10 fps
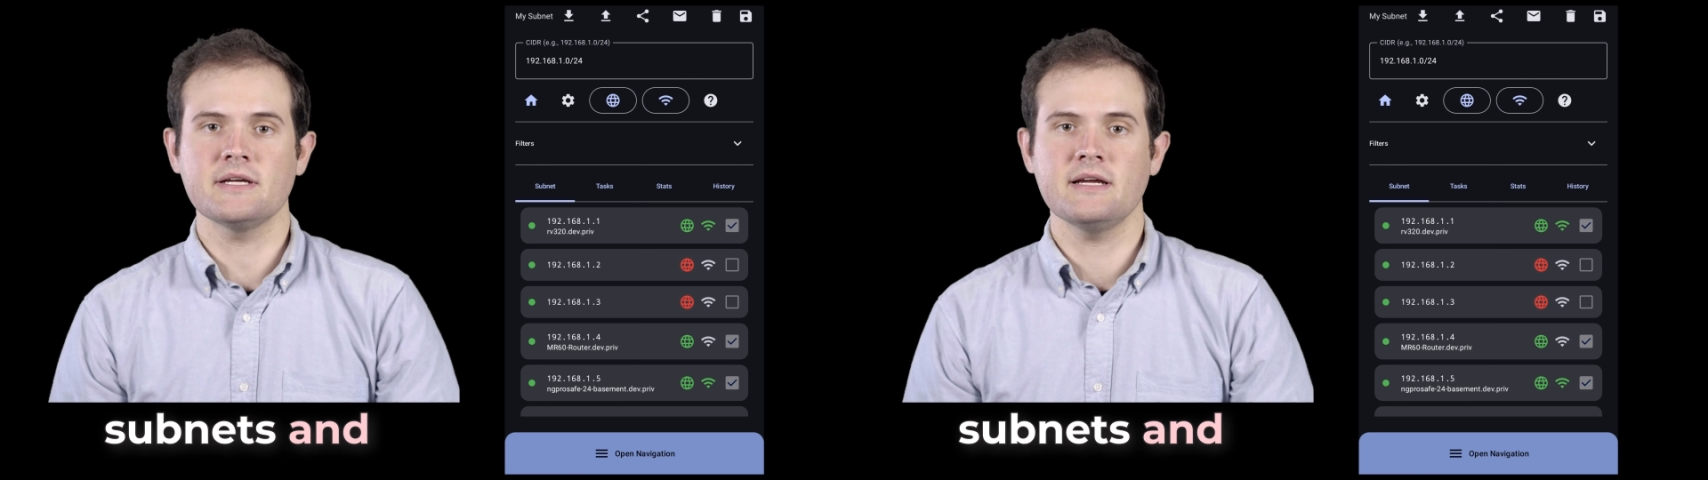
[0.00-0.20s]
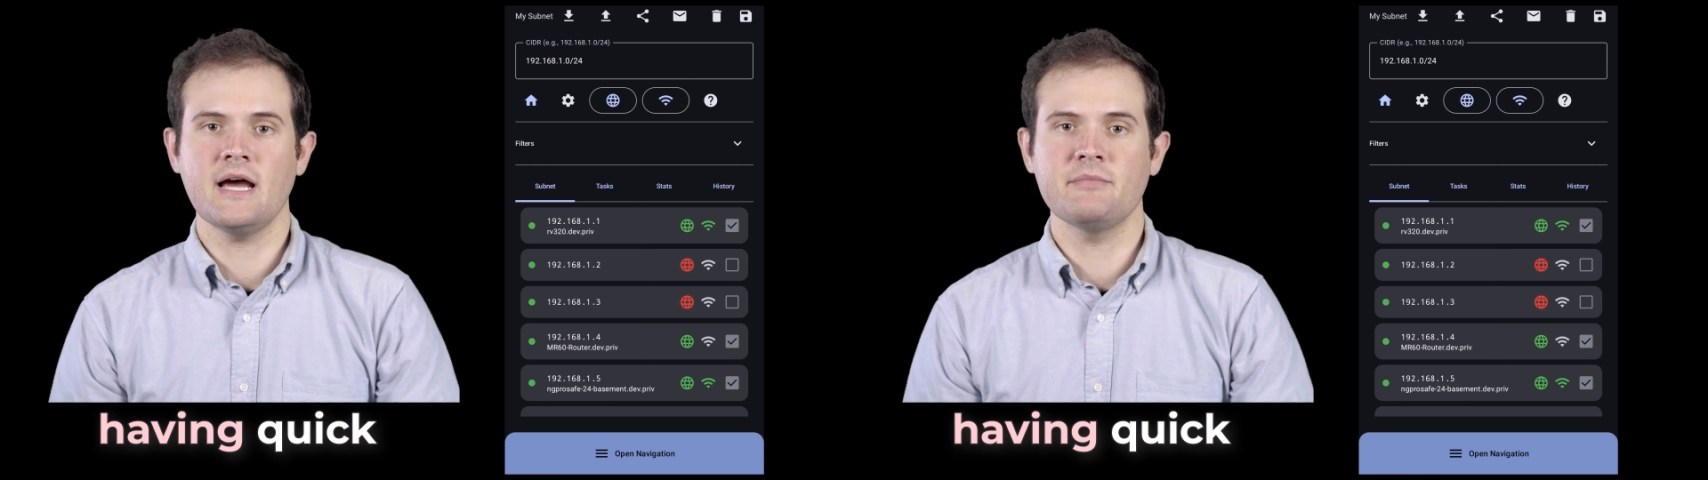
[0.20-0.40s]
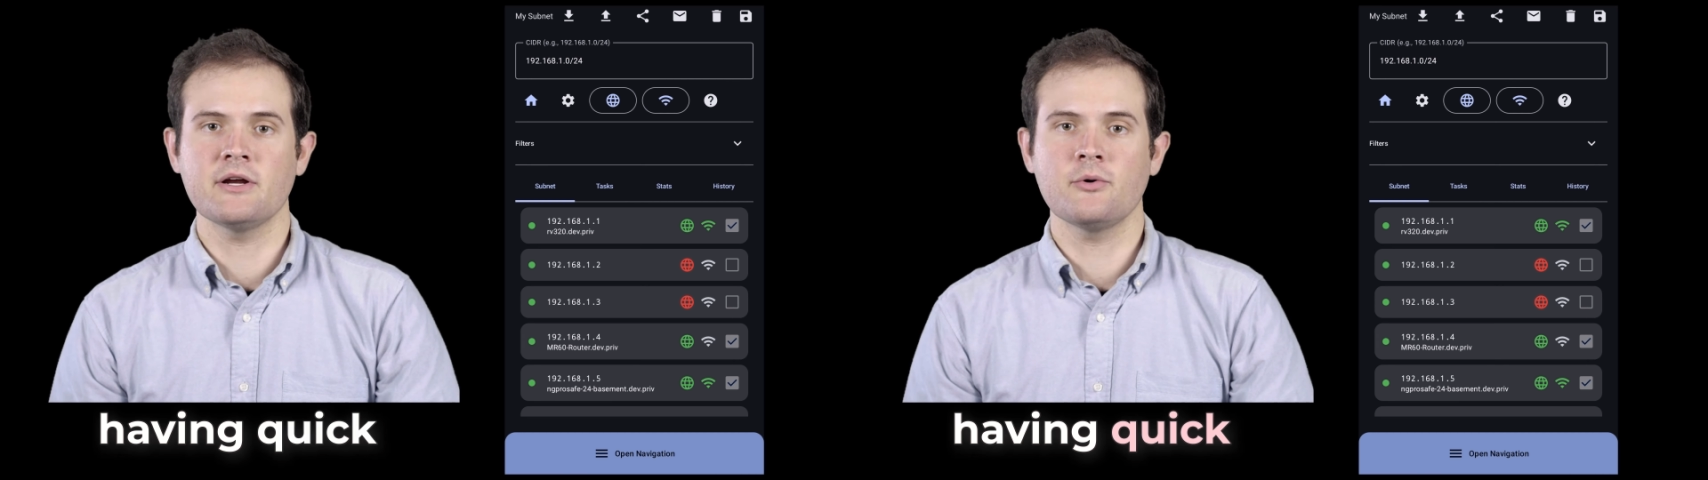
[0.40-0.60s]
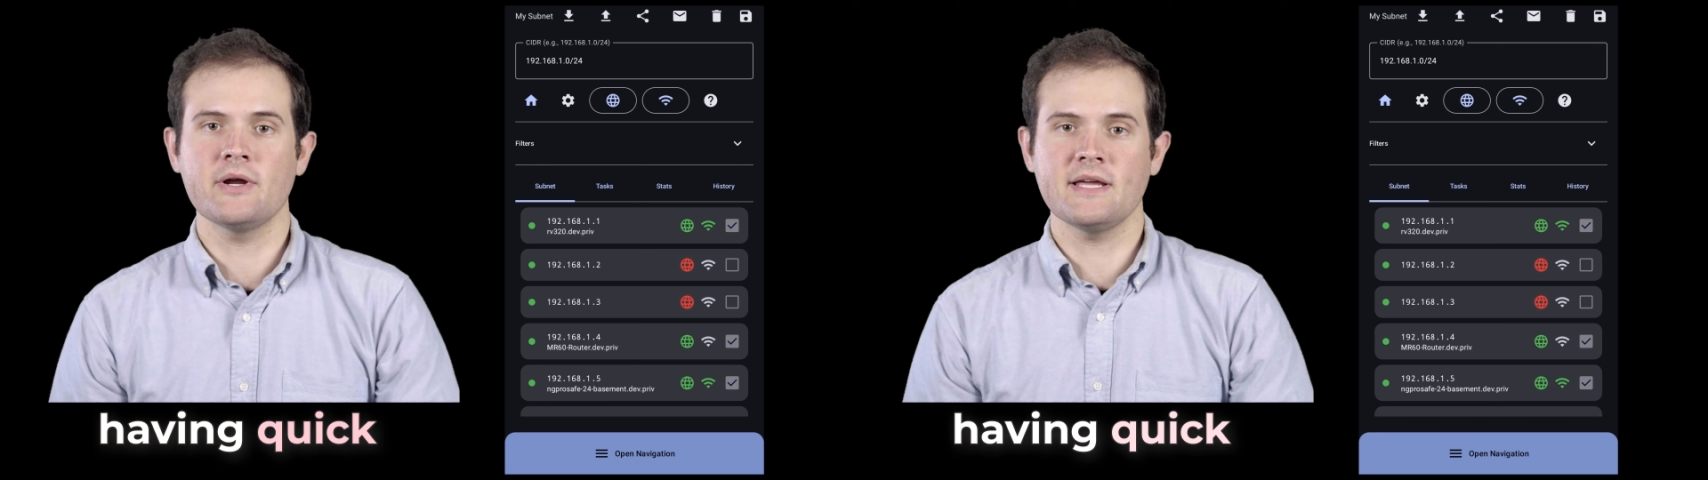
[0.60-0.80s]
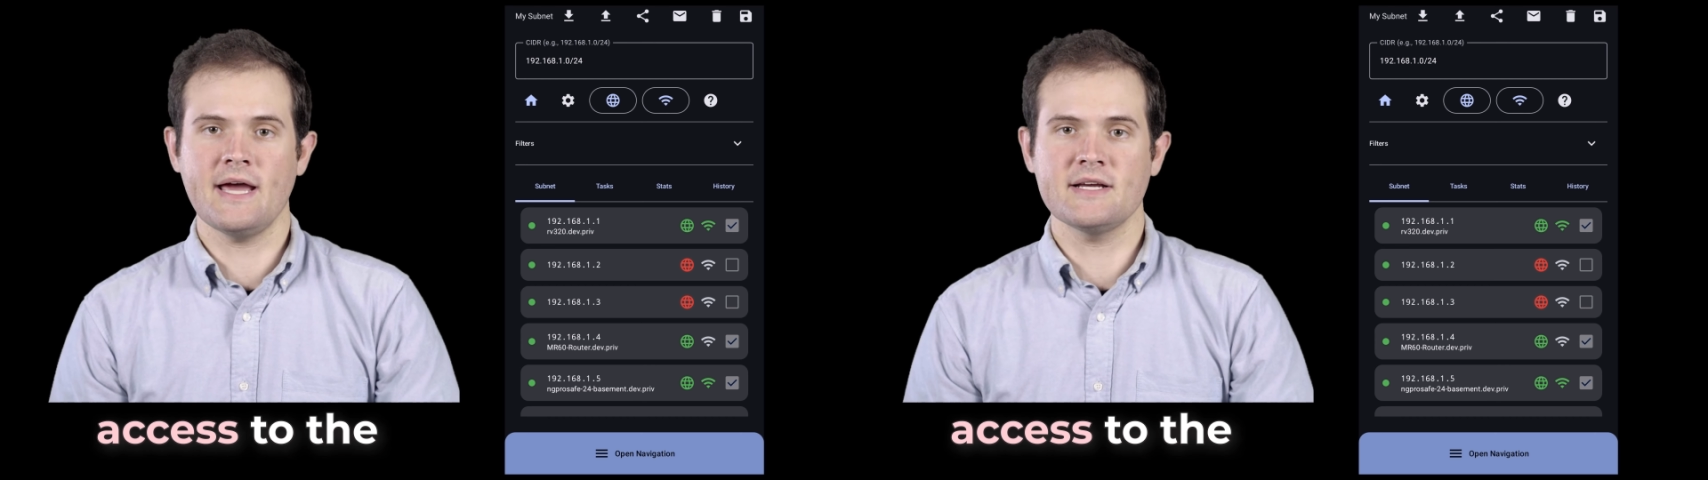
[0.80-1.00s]
and having
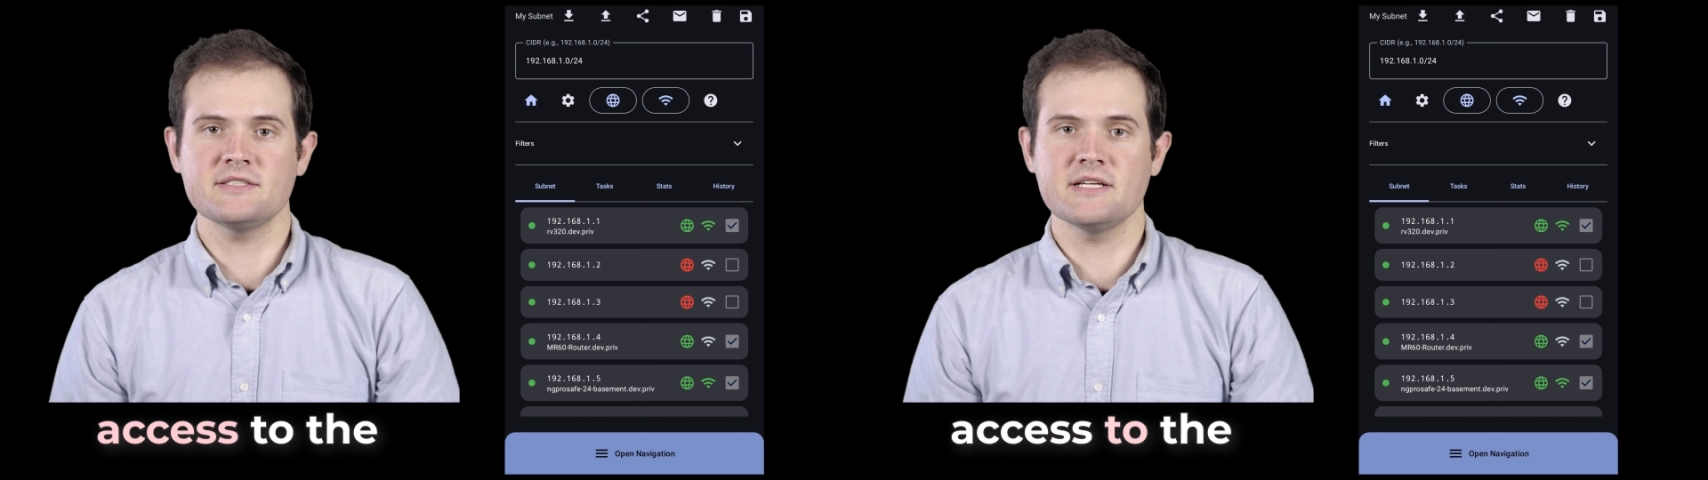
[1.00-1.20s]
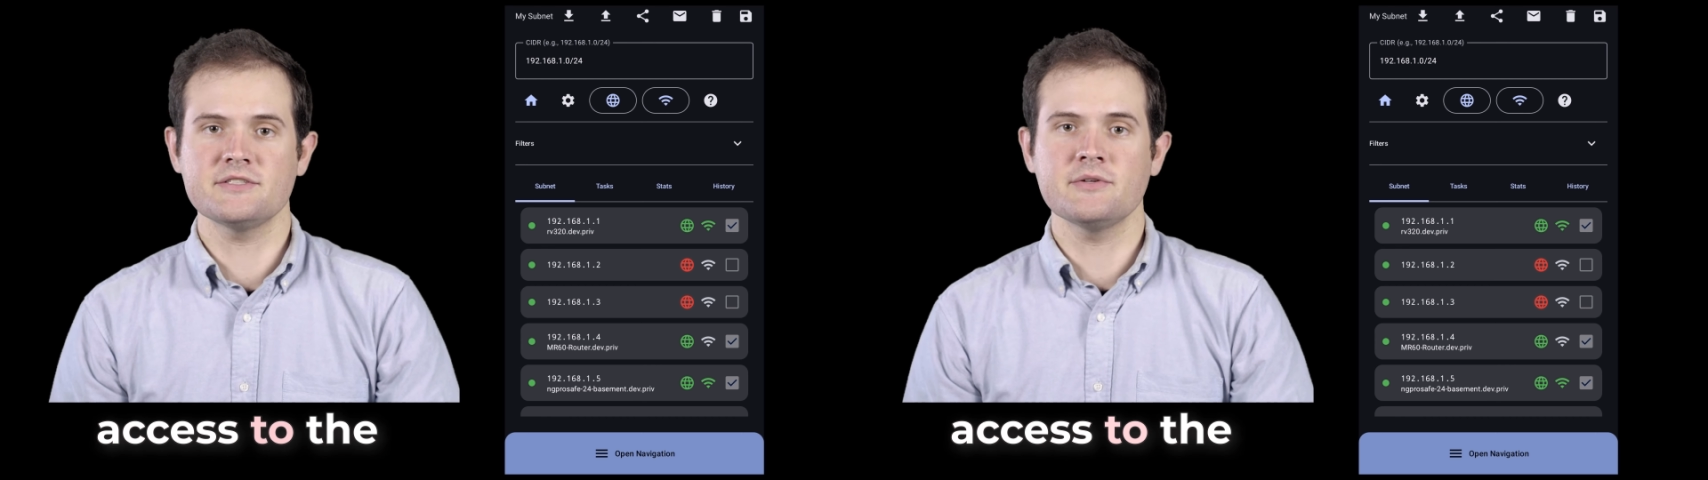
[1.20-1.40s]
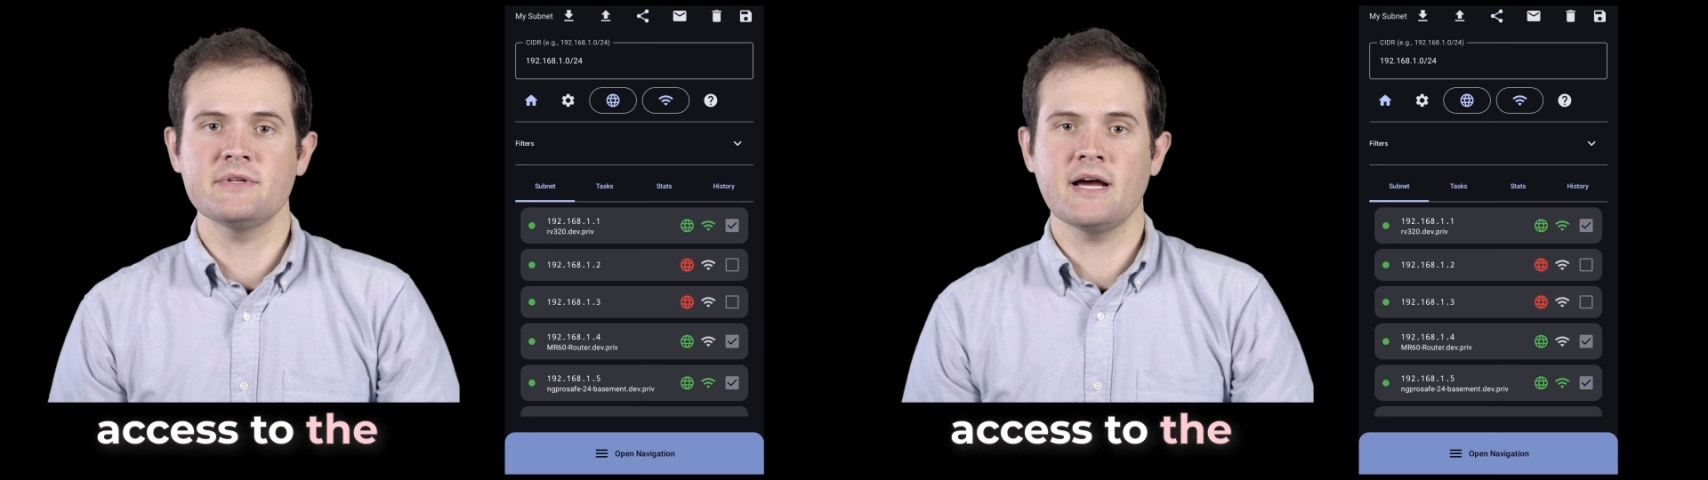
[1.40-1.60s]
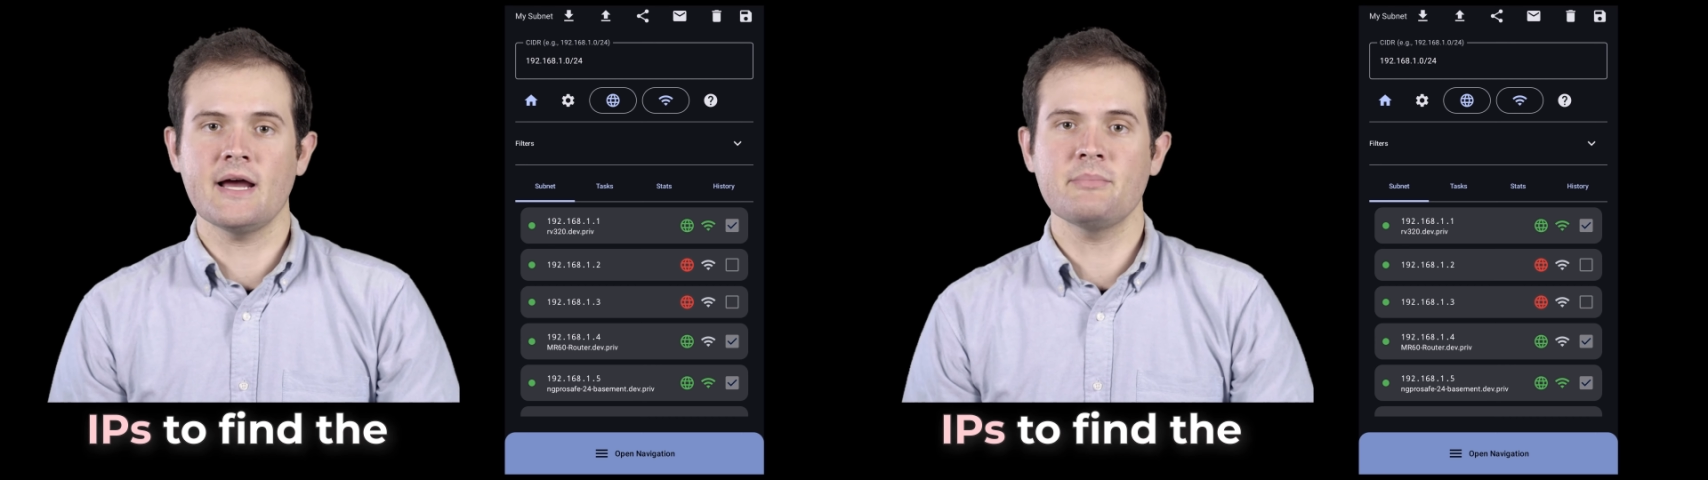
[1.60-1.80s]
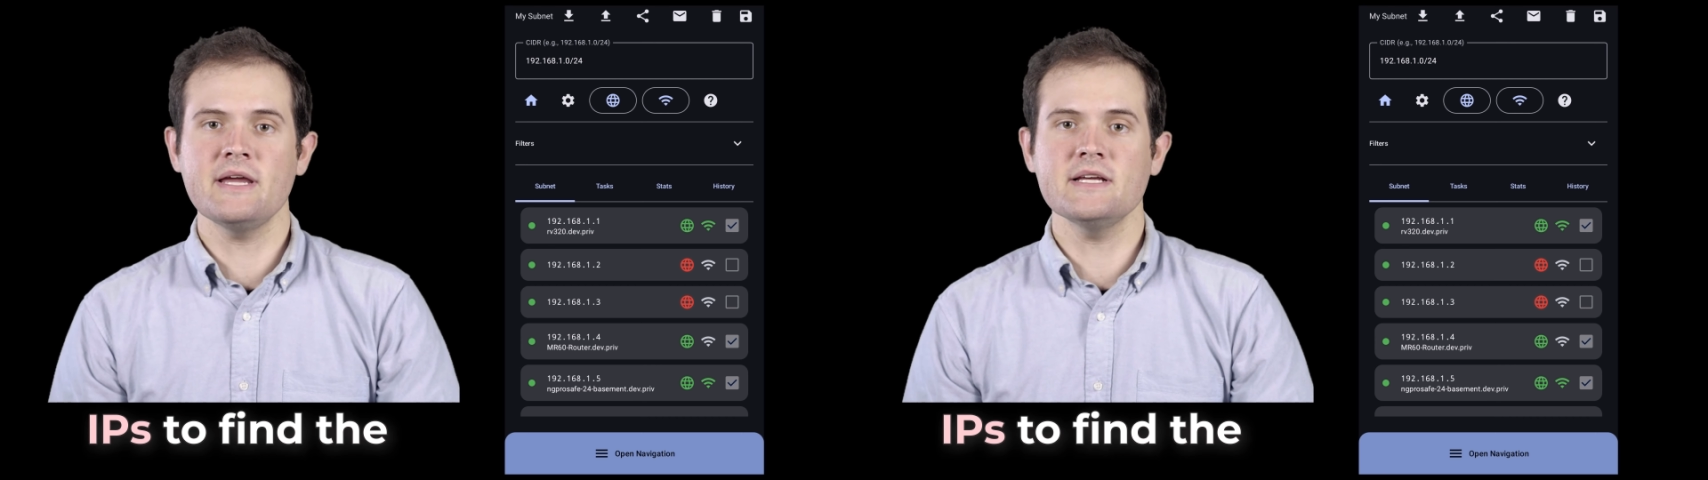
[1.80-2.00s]
quick access to the
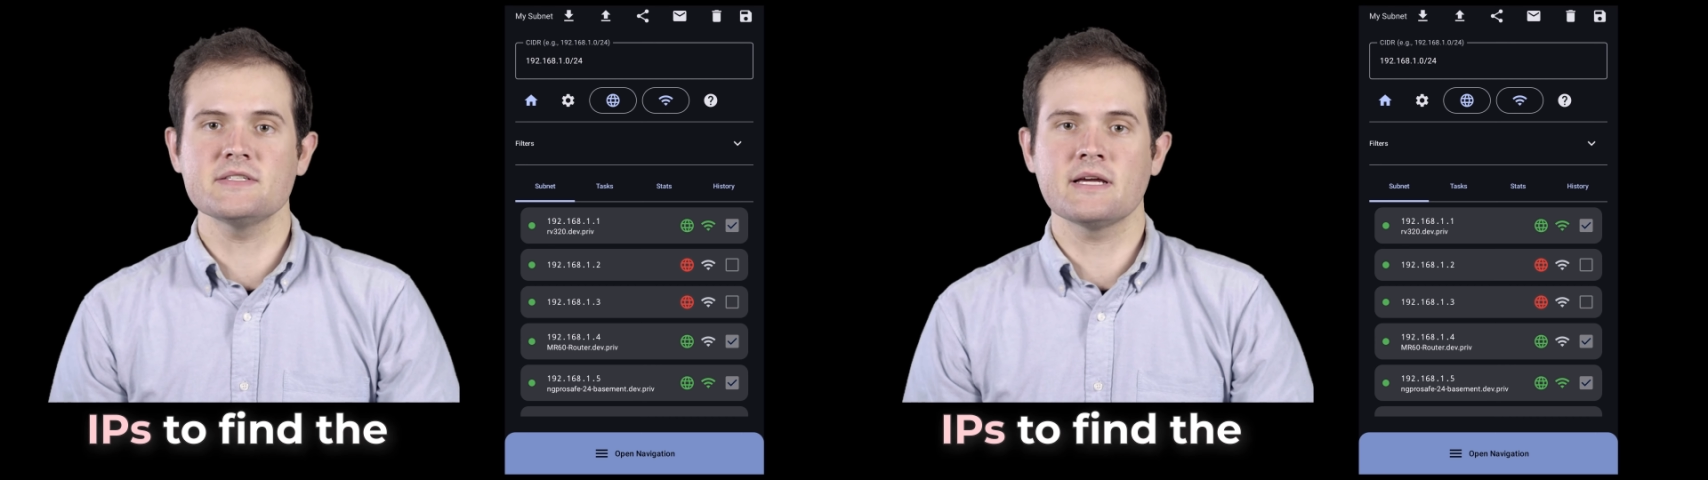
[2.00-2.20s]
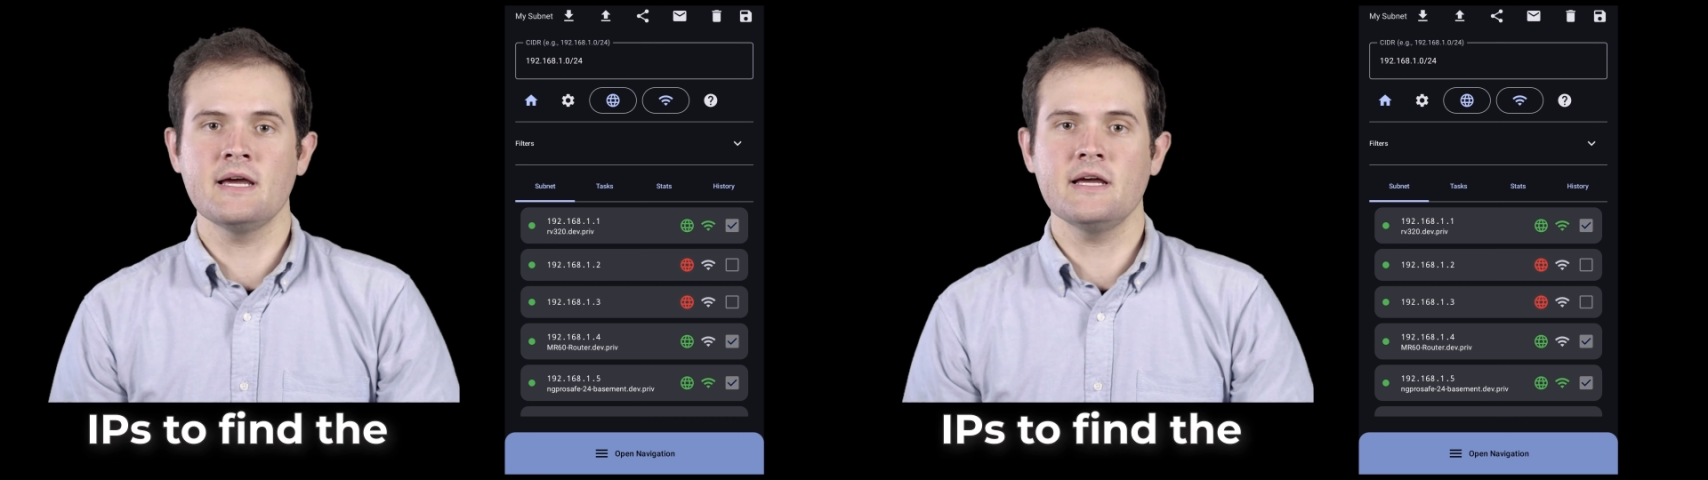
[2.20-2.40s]
IPs